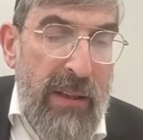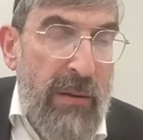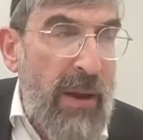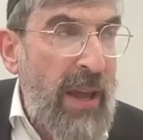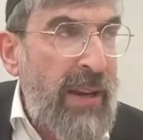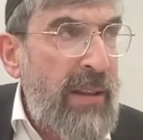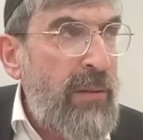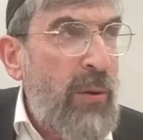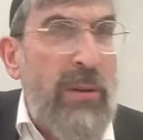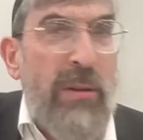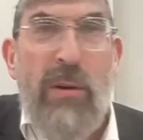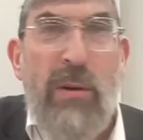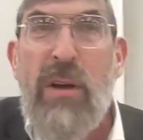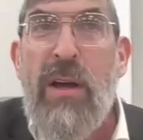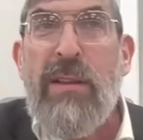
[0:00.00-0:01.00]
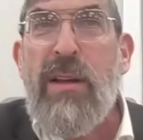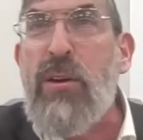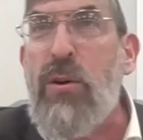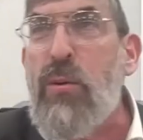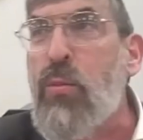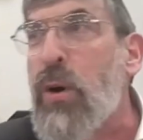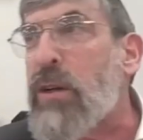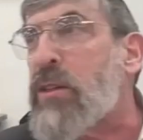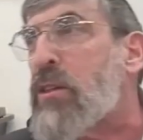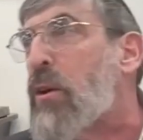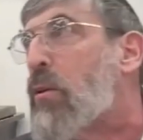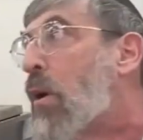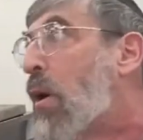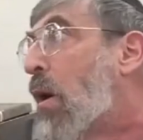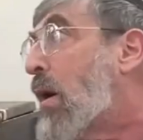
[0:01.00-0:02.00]
You any older that you worked
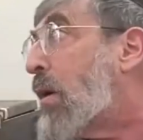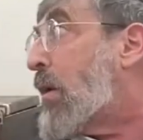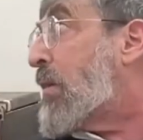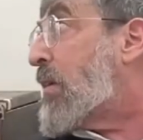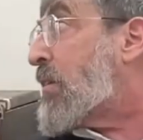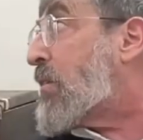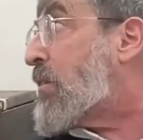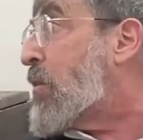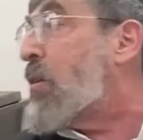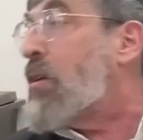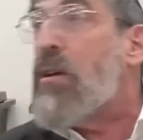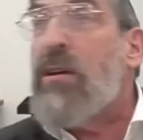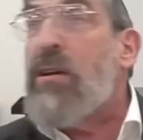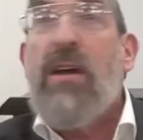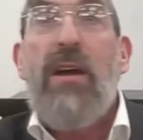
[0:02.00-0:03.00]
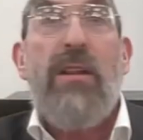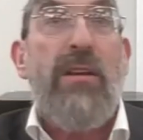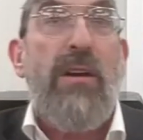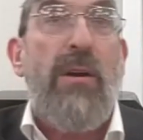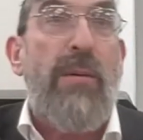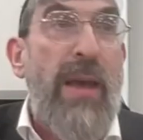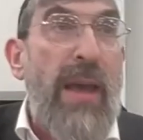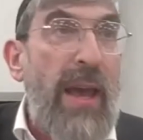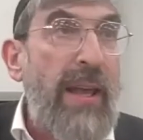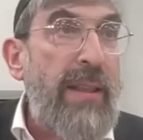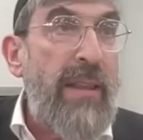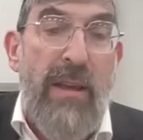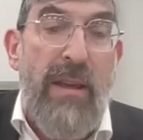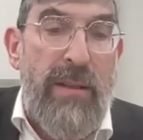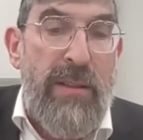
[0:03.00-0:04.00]
so hard on this sugya to go ahead,